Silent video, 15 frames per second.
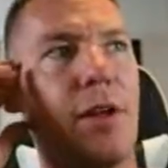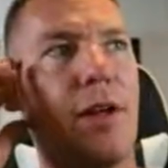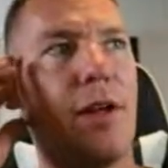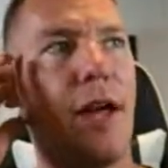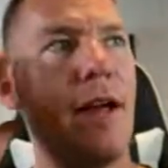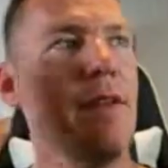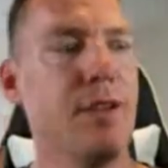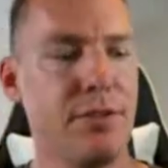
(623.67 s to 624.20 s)
I'm
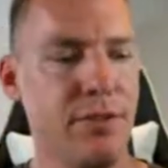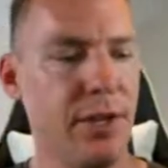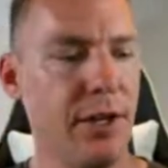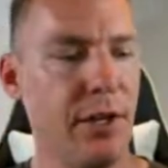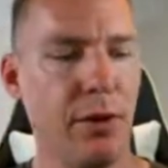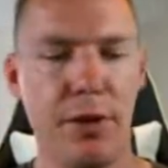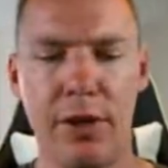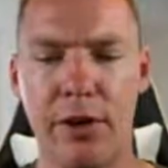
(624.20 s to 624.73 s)
going to end this
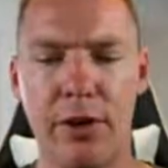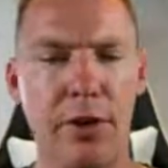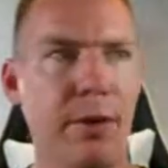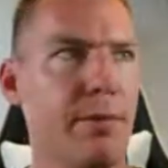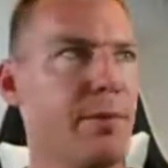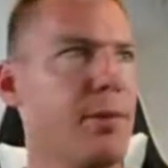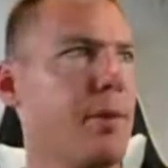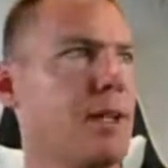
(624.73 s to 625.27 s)
video here,
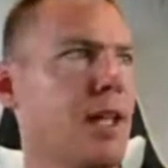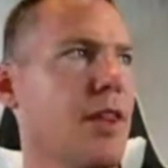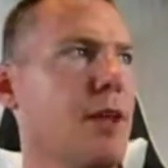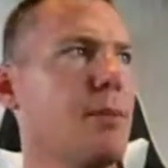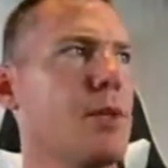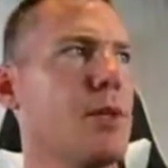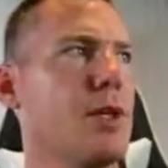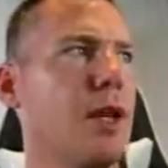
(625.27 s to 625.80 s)
because I
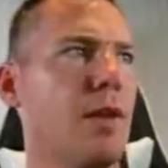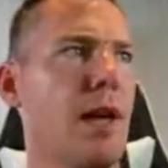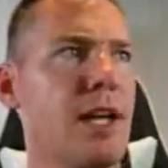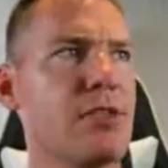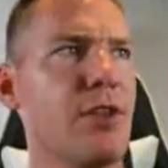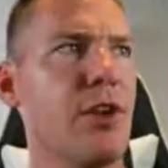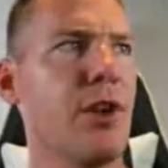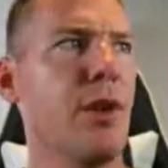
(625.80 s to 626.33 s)
think between the
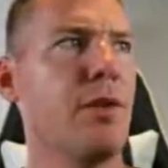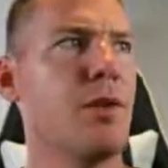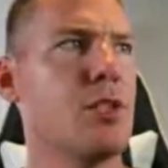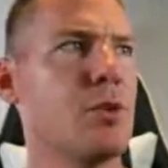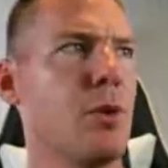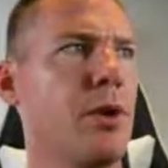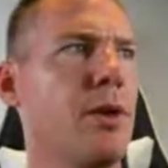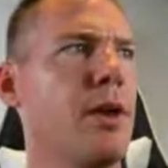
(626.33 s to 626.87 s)
last video and
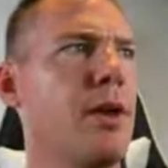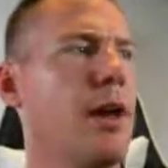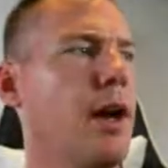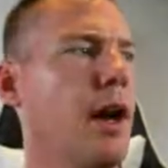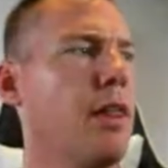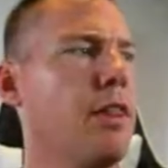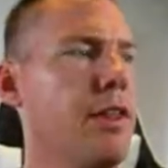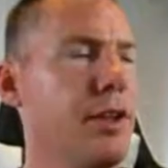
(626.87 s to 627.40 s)
this one,
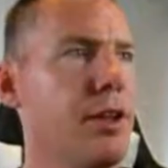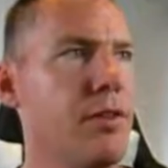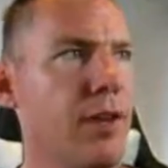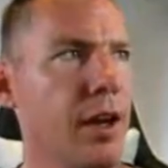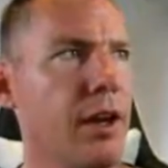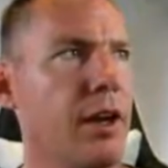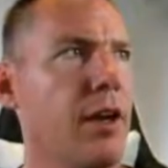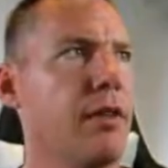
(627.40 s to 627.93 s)
I think you've
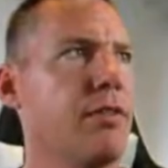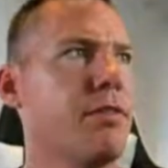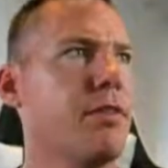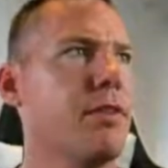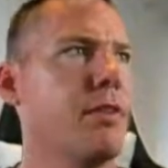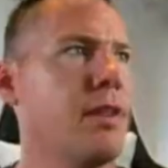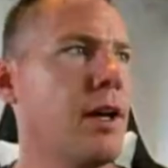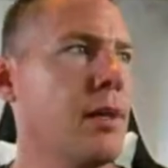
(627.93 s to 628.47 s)
got enough,
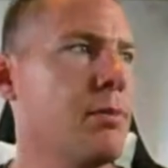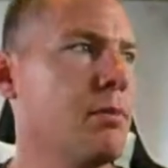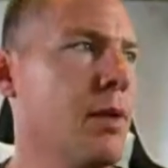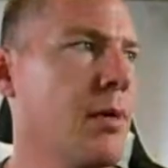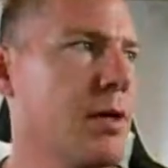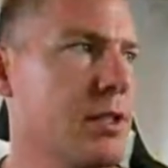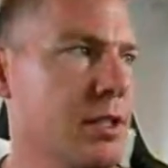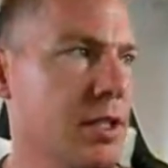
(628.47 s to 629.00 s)

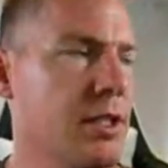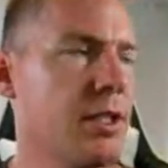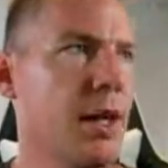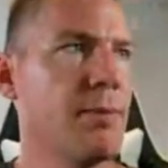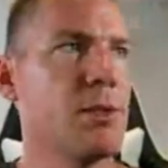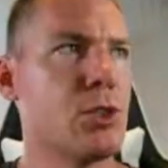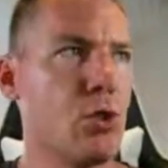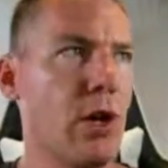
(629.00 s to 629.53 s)
maybe seen
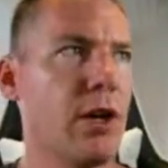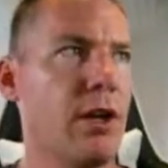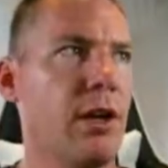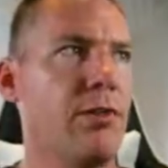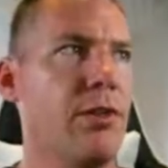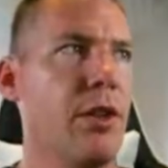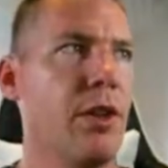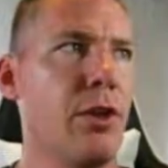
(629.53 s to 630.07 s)
demonstrated
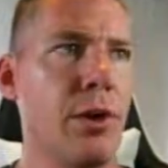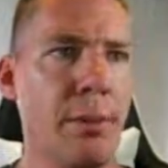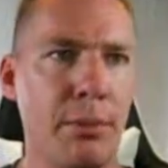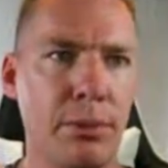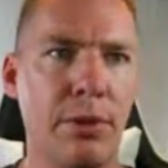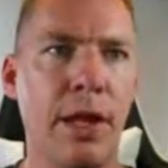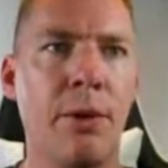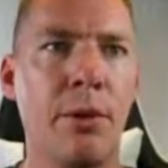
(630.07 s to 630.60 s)
enough that you can
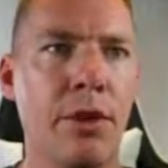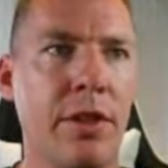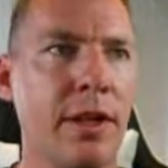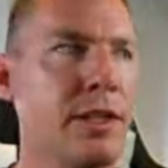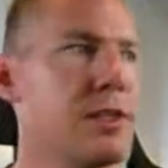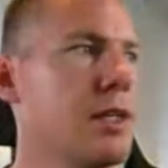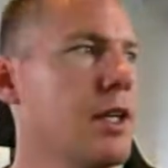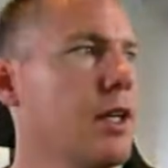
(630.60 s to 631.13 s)
play with
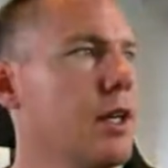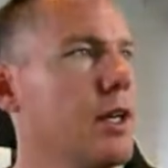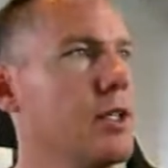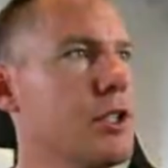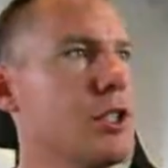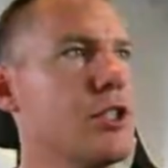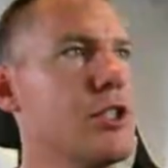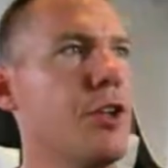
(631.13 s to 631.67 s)
these.
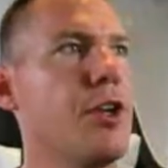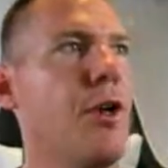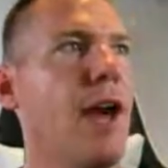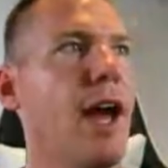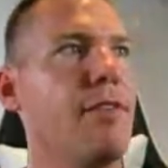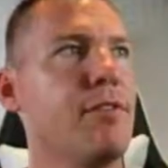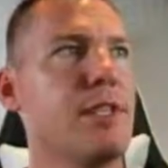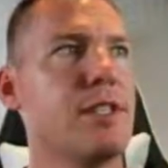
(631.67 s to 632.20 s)
Just know you
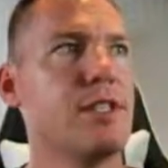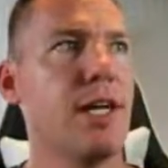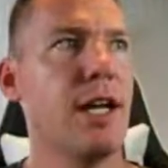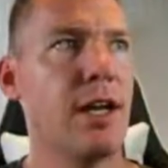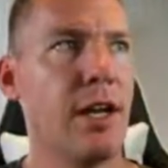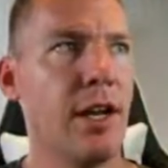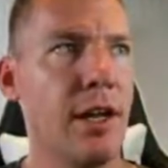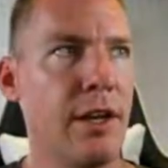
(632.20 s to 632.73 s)
have to
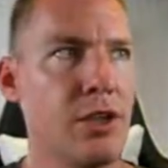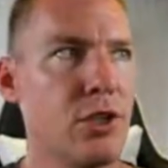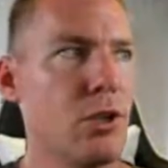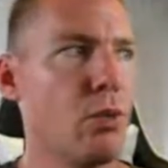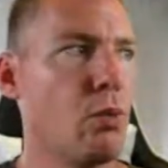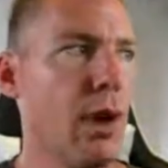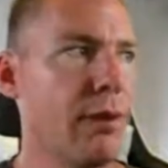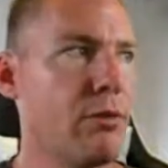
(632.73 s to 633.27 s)
set an
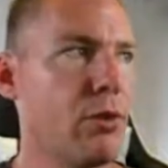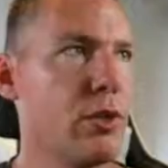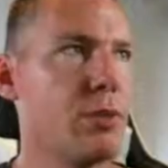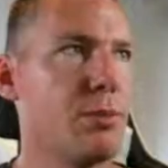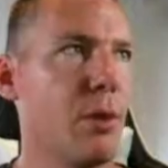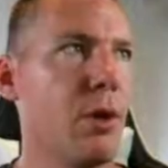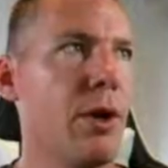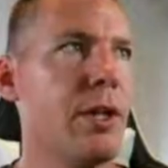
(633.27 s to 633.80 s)
initial
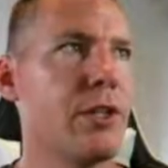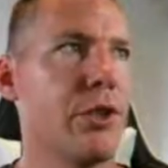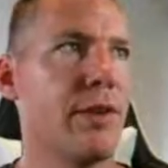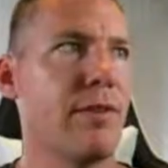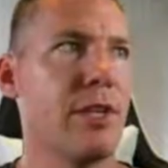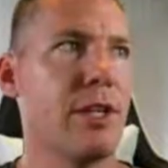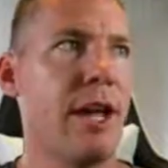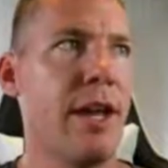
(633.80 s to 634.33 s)
reference point, so
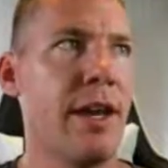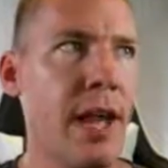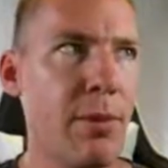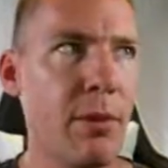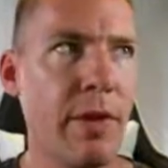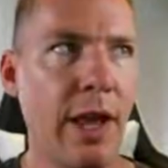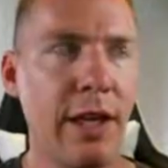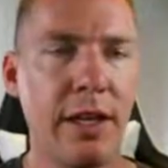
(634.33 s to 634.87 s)
you have to
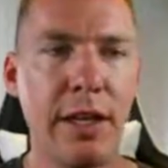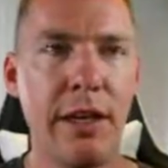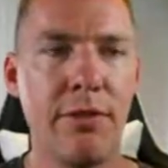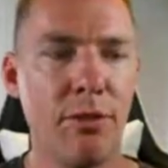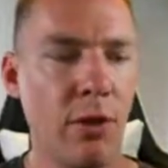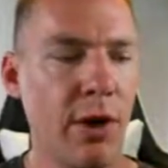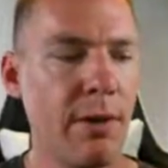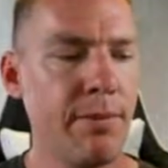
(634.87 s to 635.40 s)
enable that
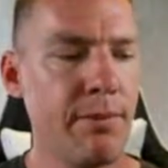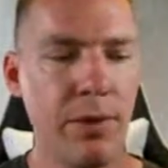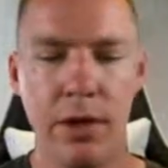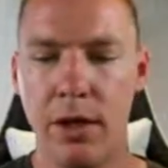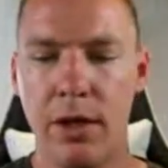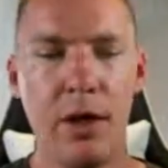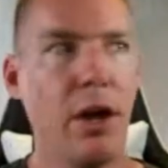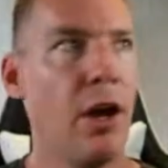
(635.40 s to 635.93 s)
keyframe.
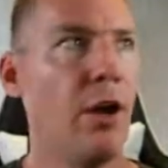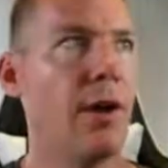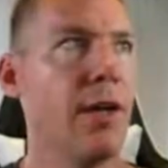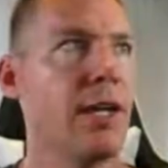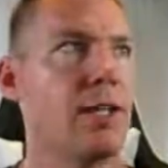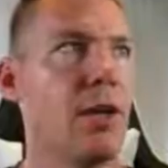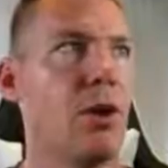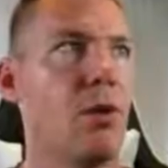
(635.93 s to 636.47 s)
Oh, and I
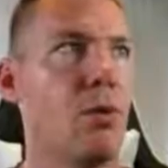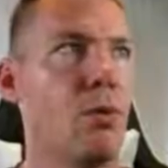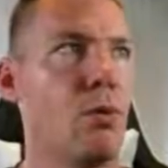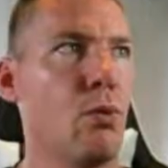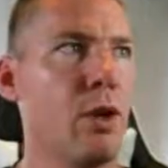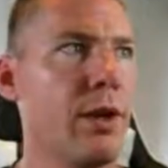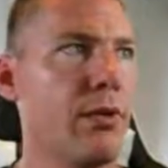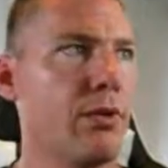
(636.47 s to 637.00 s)
guess I'll
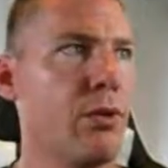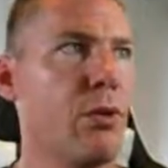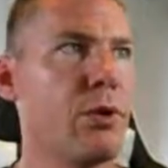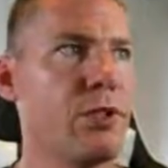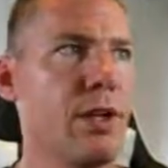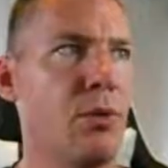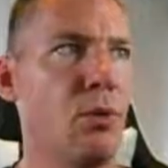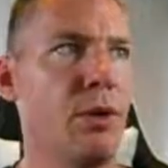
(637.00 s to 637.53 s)

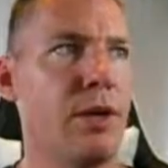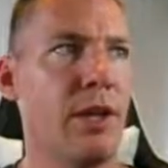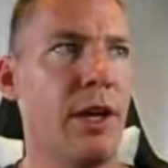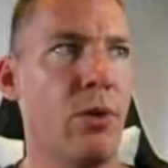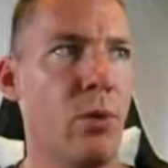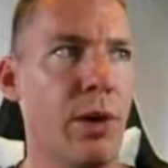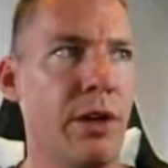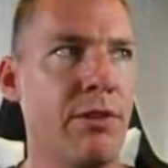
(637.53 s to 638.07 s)
reinforce that to
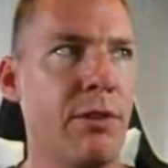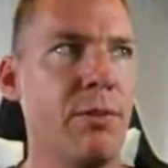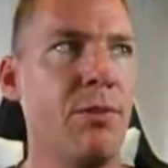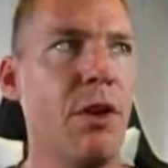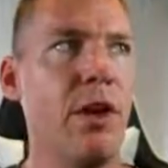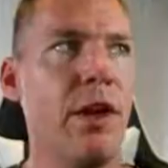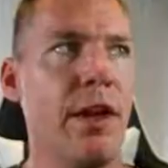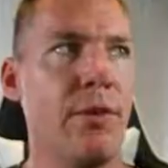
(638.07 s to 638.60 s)
get rid of
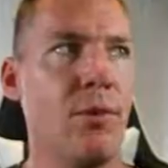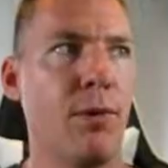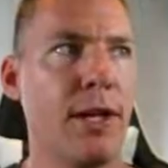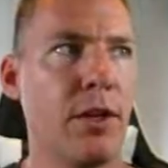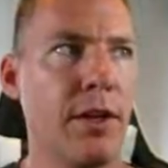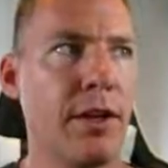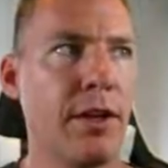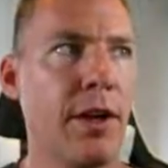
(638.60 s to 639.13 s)
them, if we
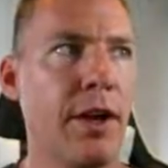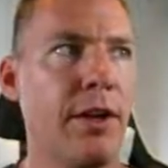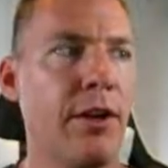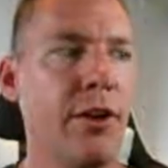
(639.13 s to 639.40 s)
click on